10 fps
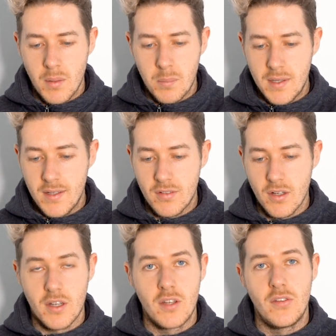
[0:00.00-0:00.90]
Police
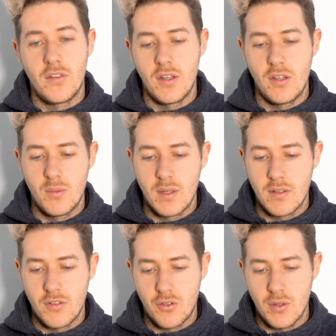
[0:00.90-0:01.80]
are continuing
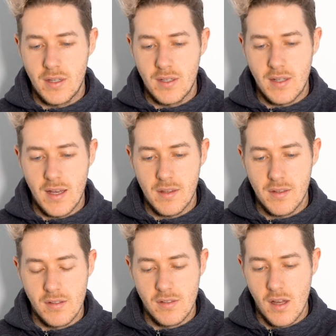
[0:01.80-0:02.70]
to treat the
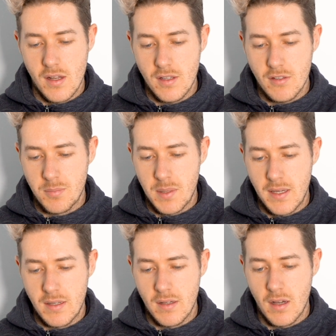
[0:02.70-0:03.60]
death as
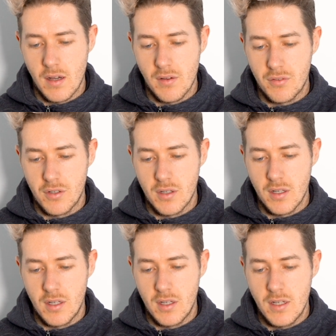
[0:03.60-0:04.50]
unexplained after
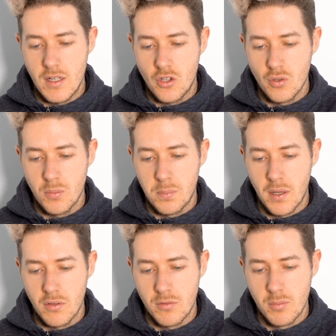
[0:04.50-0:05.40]
an initial
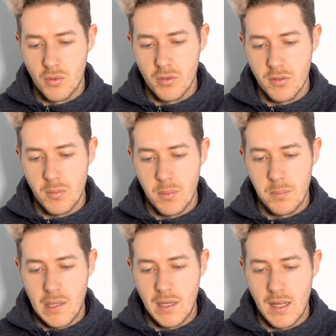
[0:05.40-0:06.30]
post-mortem
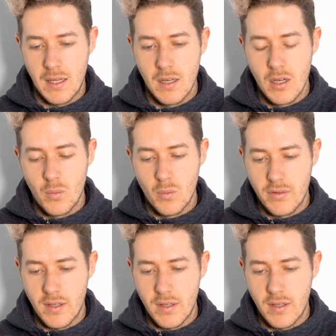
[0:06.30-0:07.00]
on Monday was